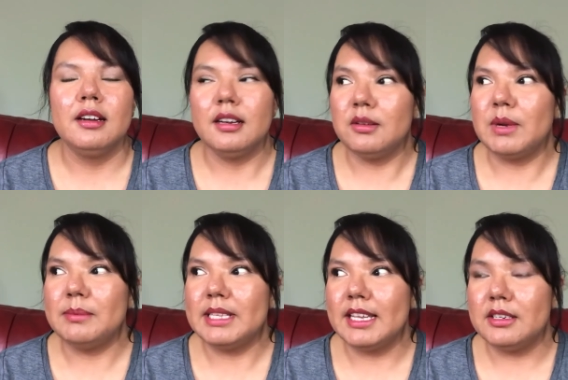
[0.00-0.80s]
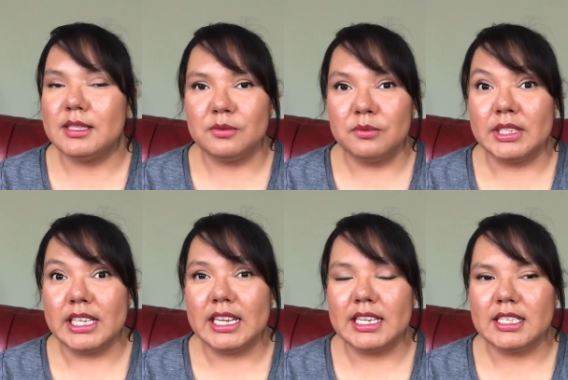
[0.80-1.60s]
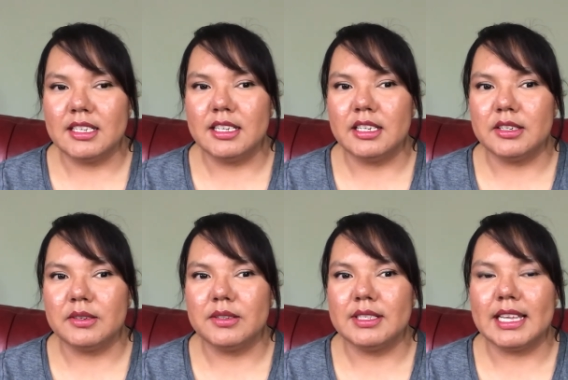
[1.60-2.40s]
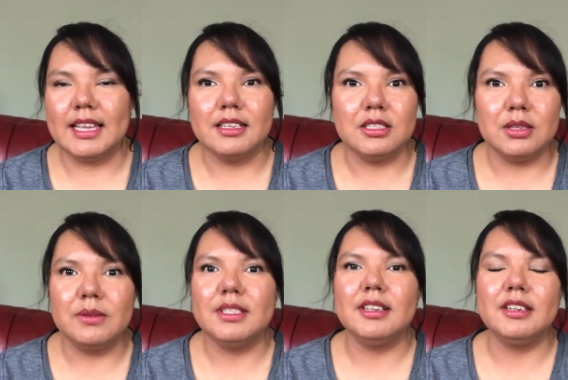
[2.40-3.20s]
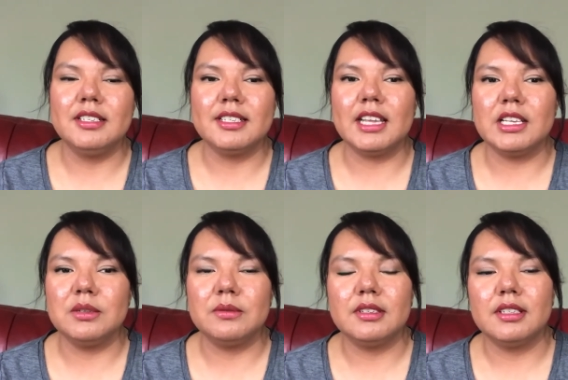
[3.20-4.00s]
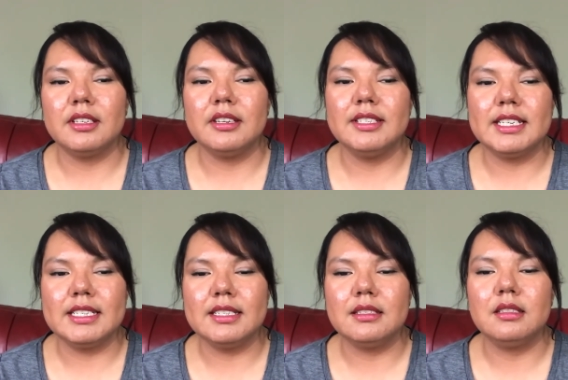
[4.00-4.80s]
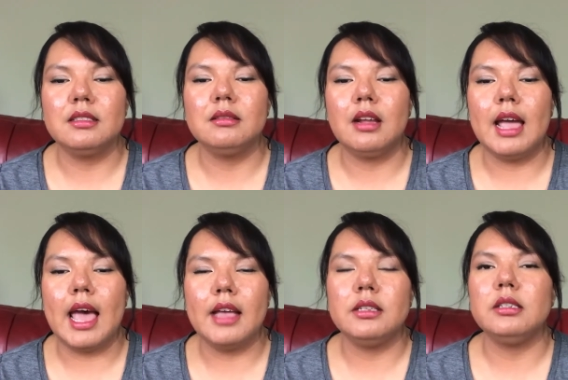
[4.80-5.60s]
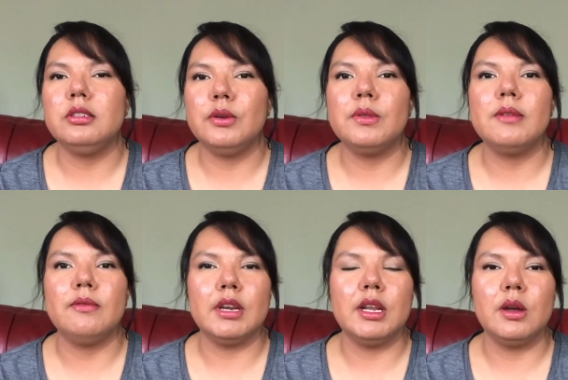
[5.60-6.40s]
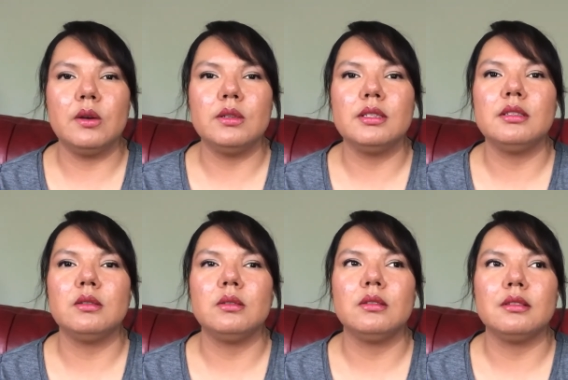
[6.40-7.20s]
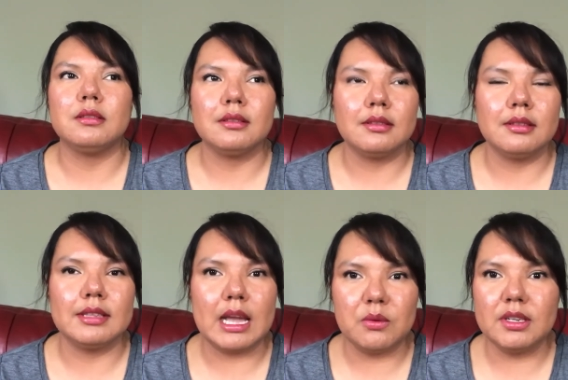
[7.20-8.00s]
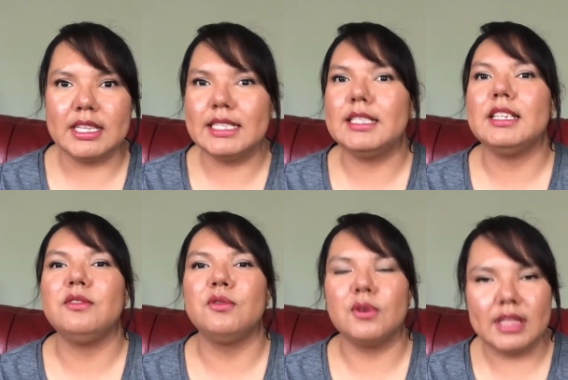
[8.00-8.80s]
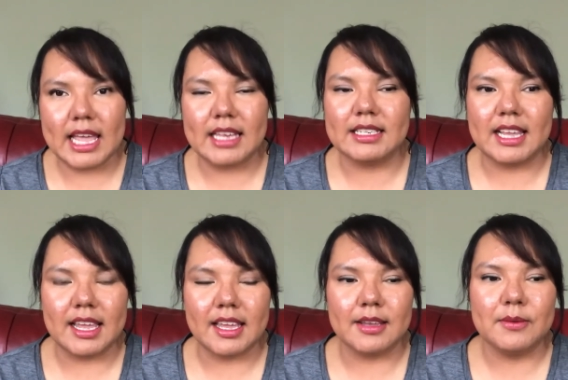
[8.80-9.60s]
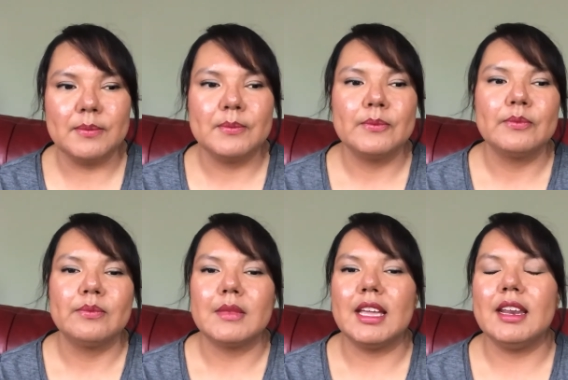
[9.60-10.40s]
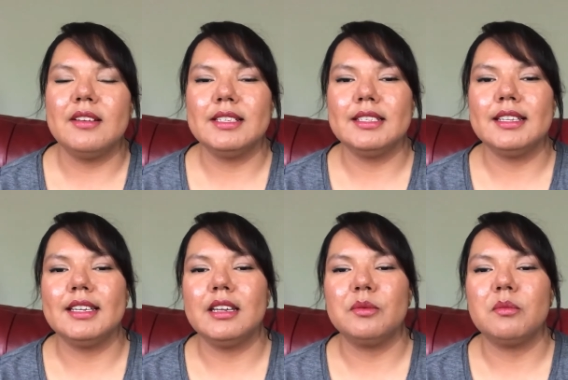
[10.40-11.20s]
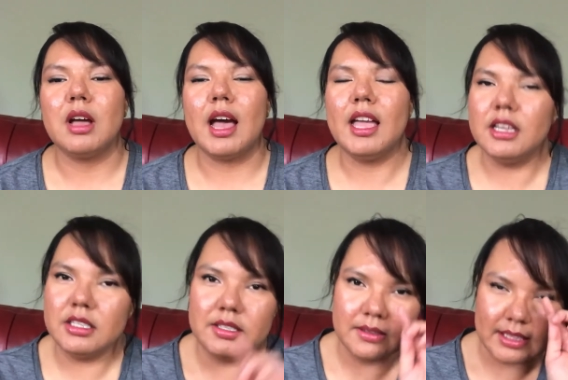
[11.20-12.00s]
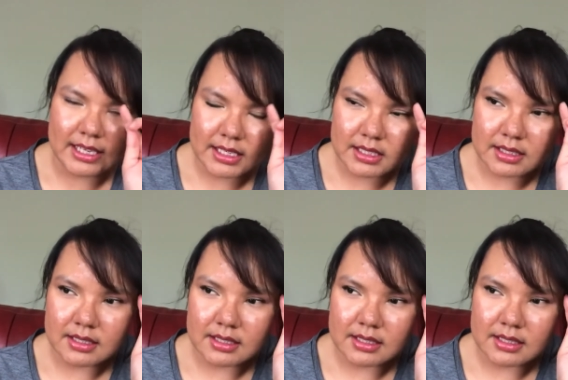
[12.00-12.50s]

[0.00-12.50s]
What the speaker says: her website is really easy to use, and so is her schedule. You just had to do the videos that were listed for that day. And I was thinking, I could do this.